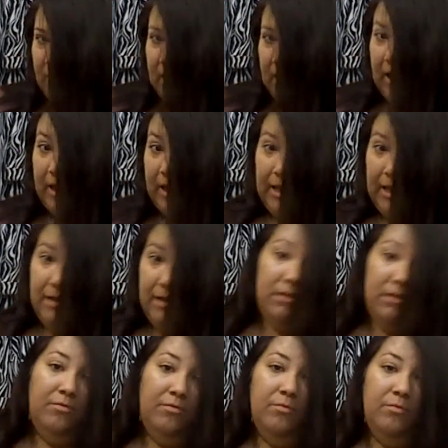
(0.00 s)

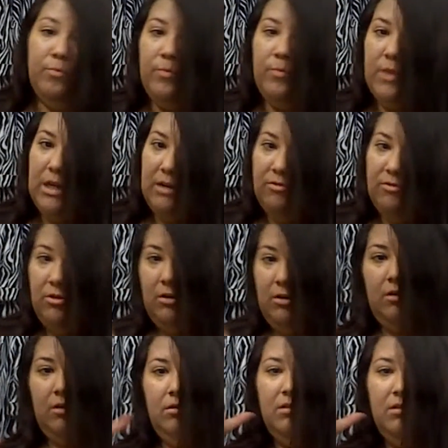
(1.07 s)
again, but not for
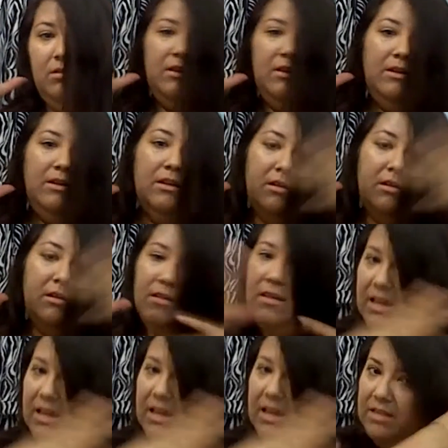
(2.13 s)
long,
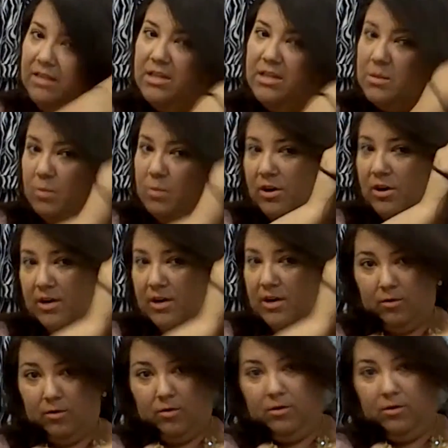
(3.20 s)
and leave this part out,